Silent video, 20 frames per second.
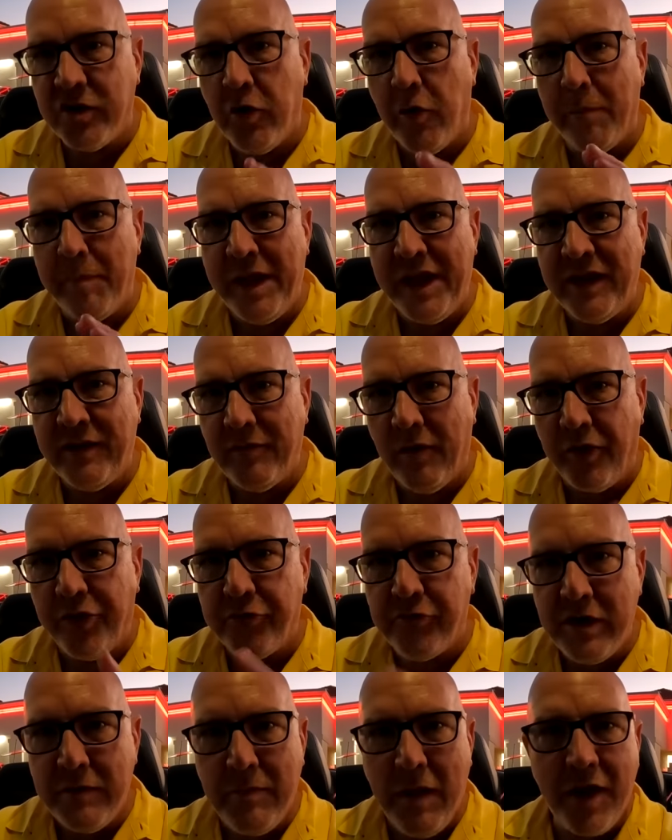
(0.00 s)
to go big, a
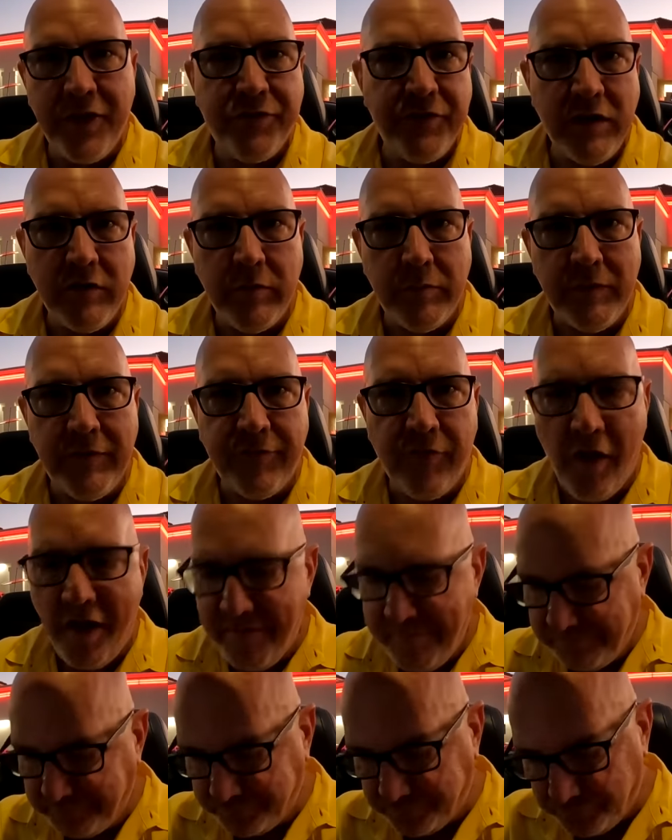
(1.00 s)
three by three would be
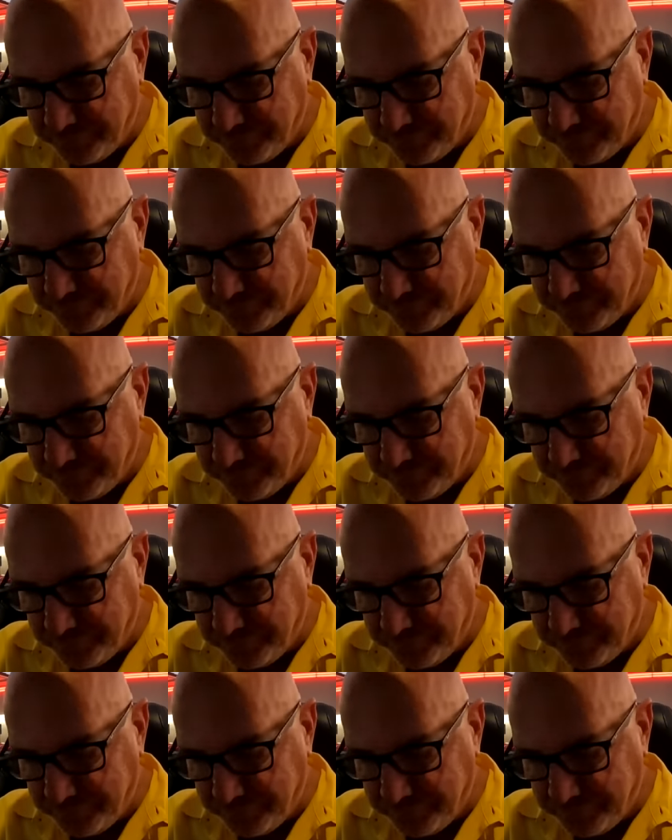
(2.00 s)
fine.